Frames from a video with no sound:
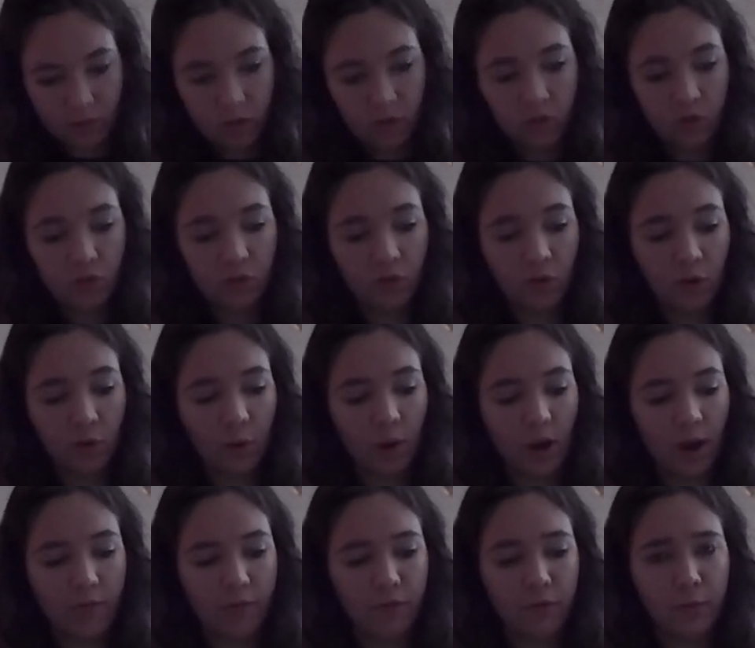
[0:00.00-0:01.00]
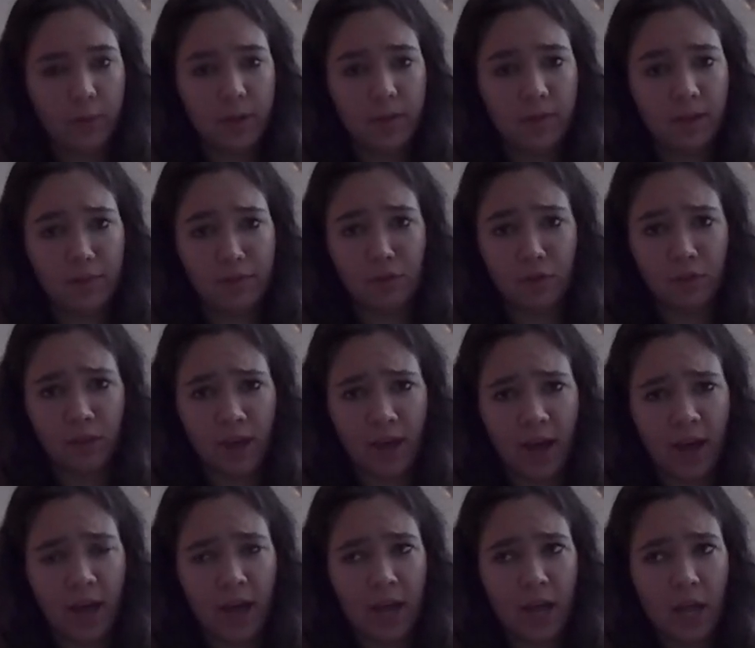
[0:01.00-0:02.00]
So a few weeks after
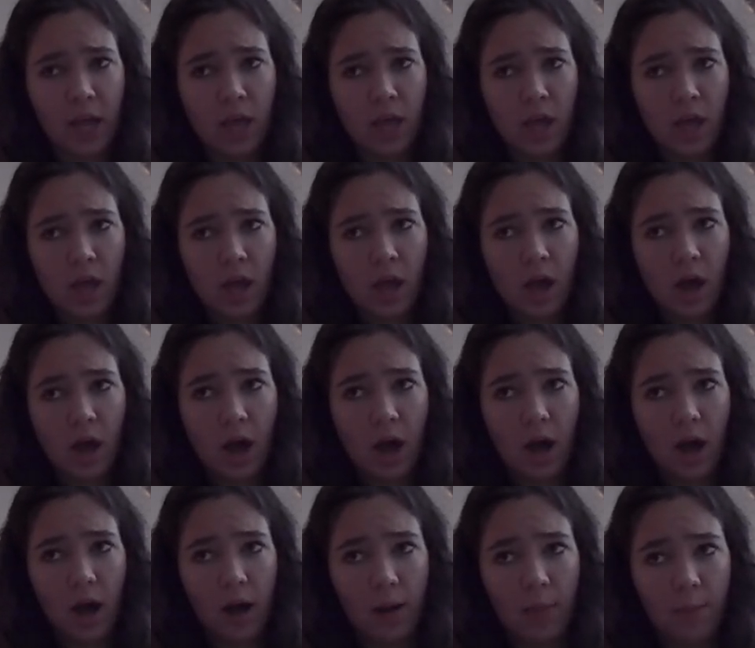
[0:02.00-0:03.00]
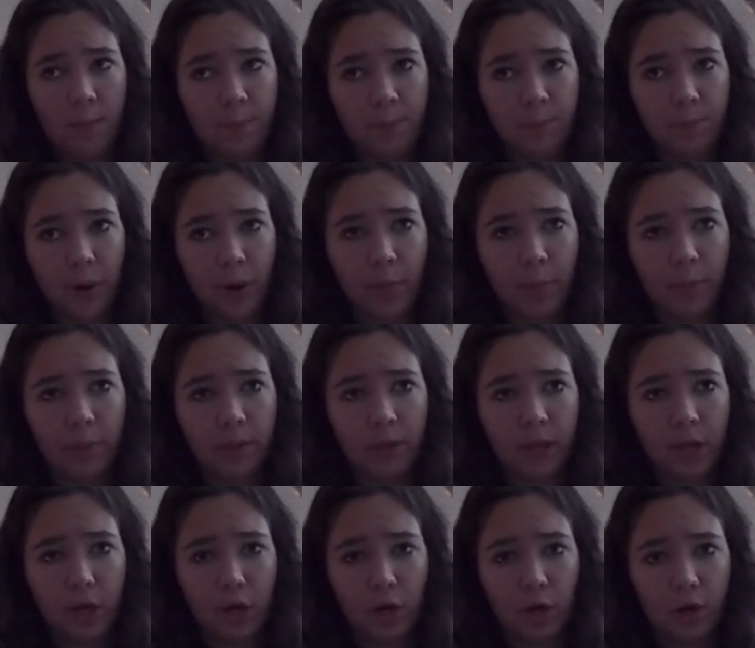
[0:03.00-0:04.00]
that, um, probably
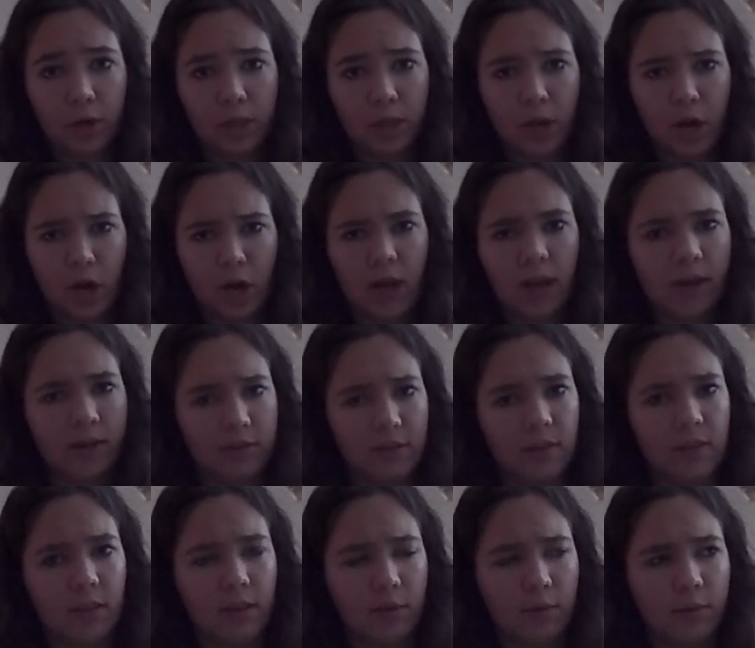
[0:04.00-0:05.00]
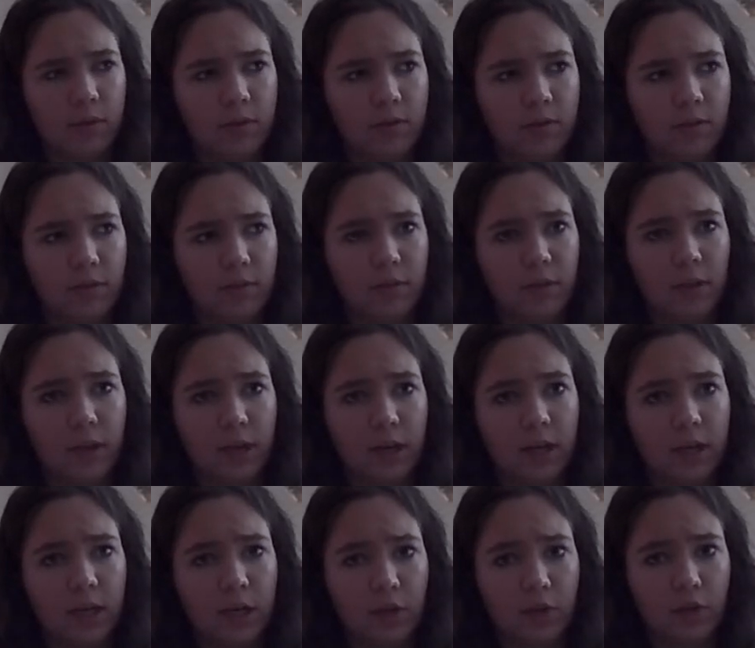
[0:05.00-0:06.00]
like early August, I think it was definitely
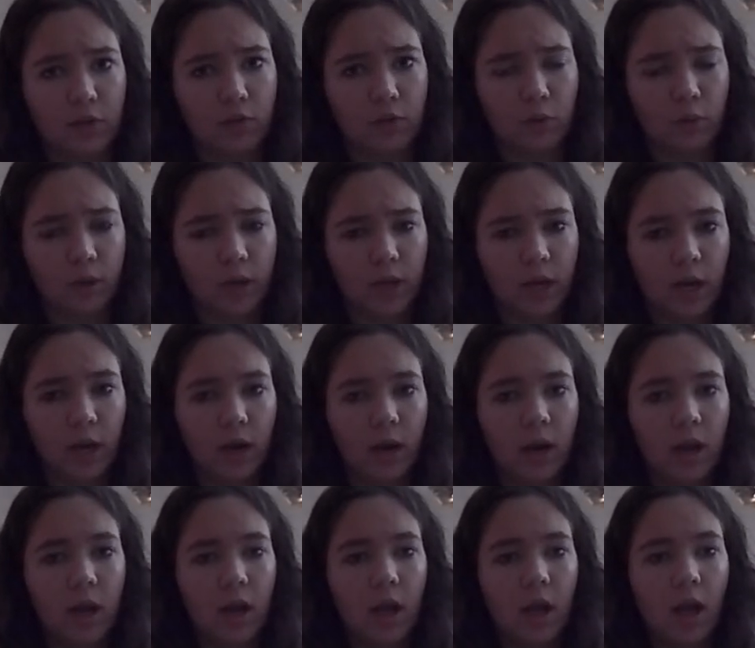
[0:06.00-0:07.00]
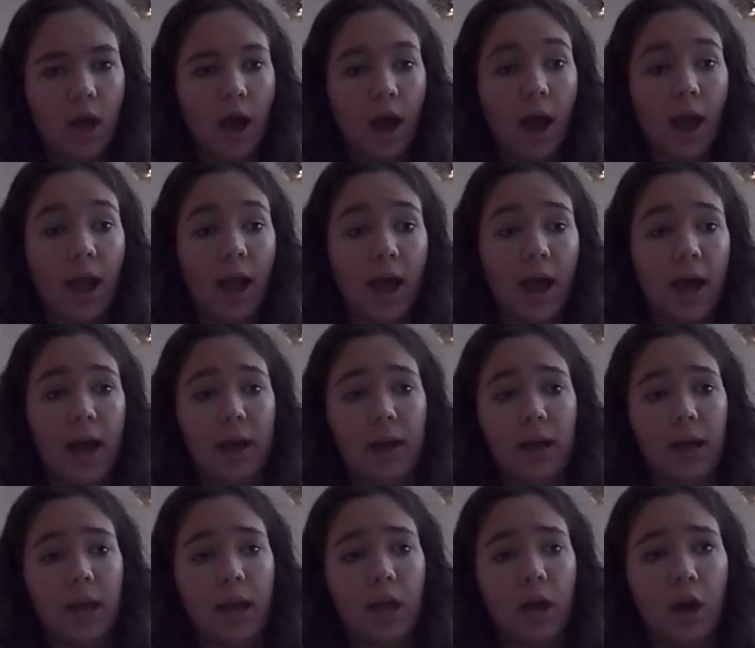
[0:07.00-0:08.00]
like near the school year, I had
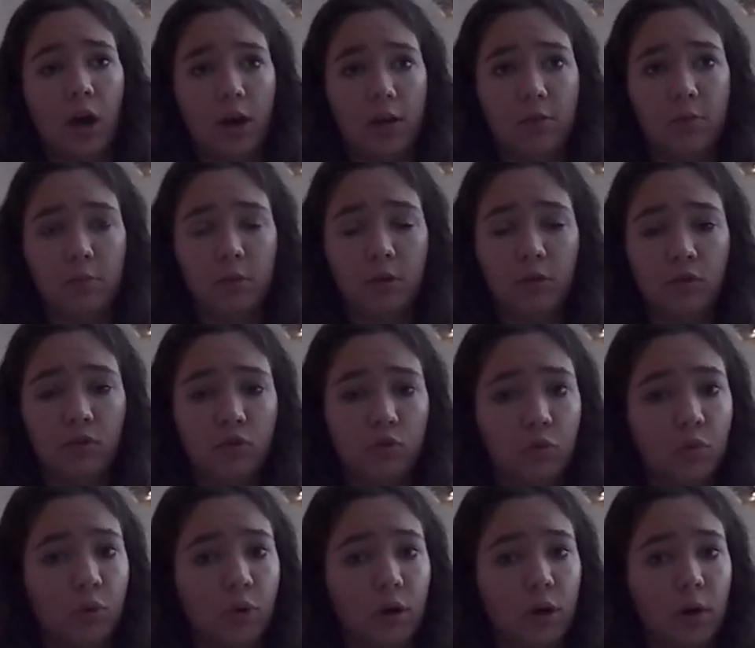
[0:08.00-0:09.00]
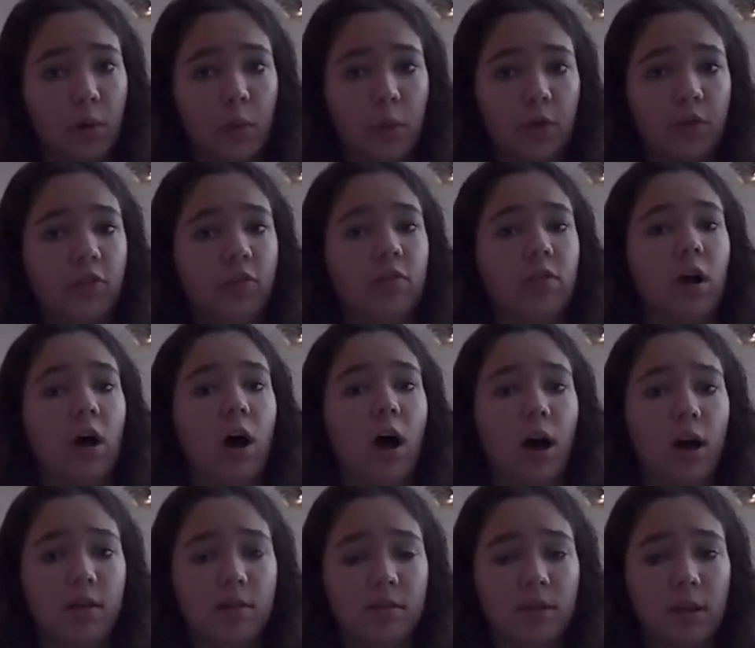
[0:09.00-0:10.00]
a hospital tour, which is
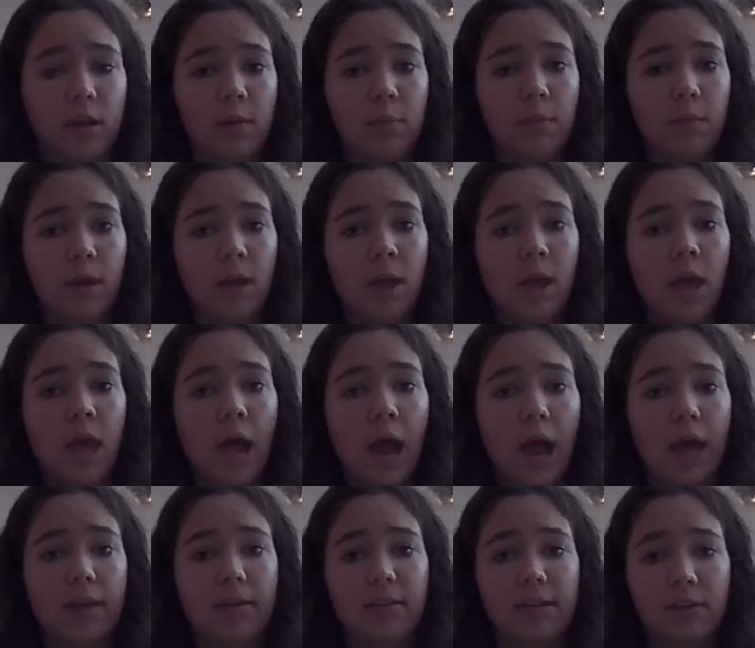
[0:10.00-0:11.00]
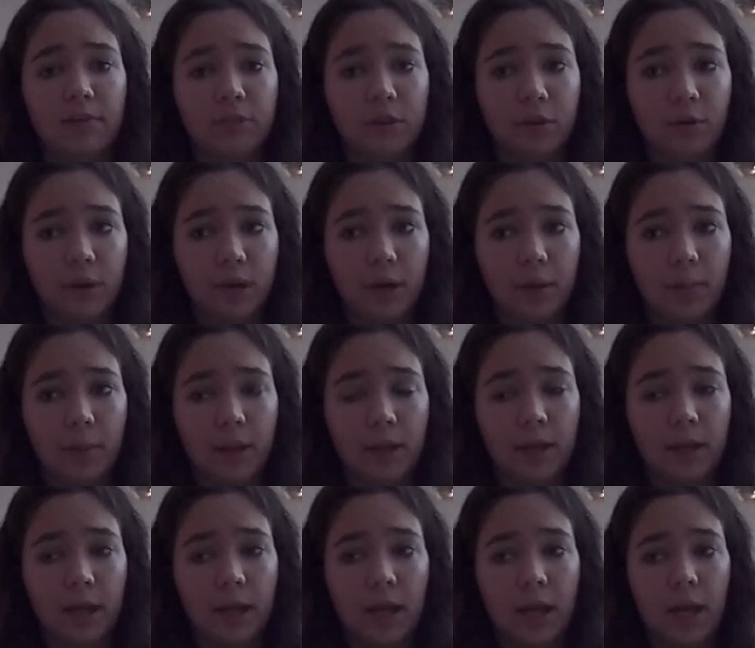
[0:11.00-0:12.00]
awesome. I definitely
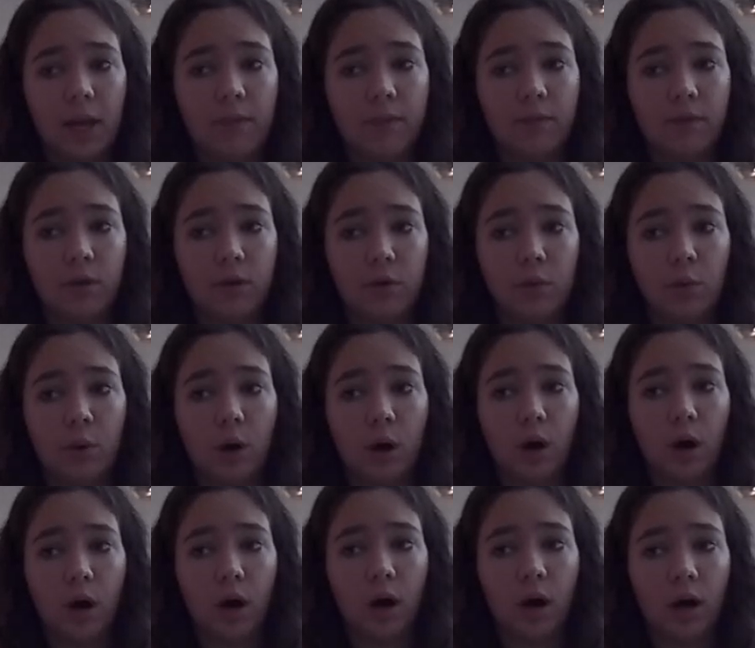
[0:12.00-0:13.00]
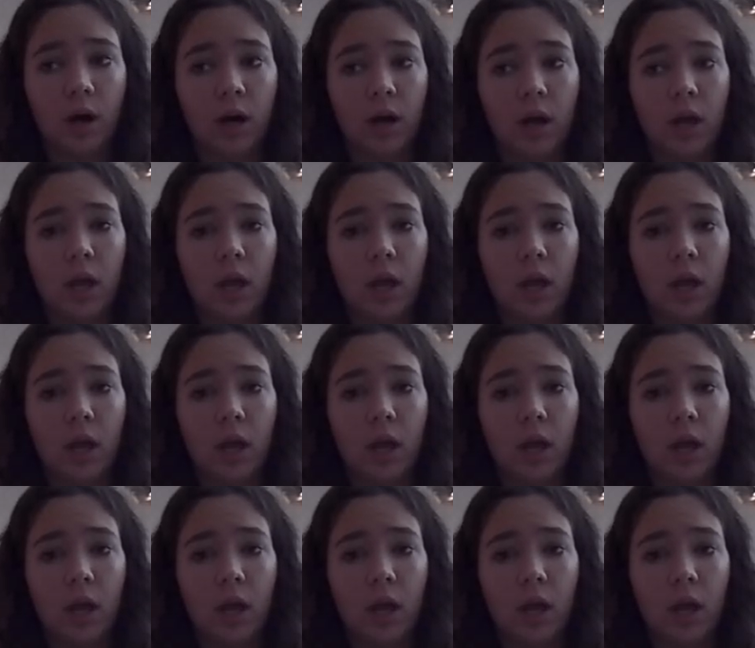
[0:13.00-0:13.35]
recommend it if you are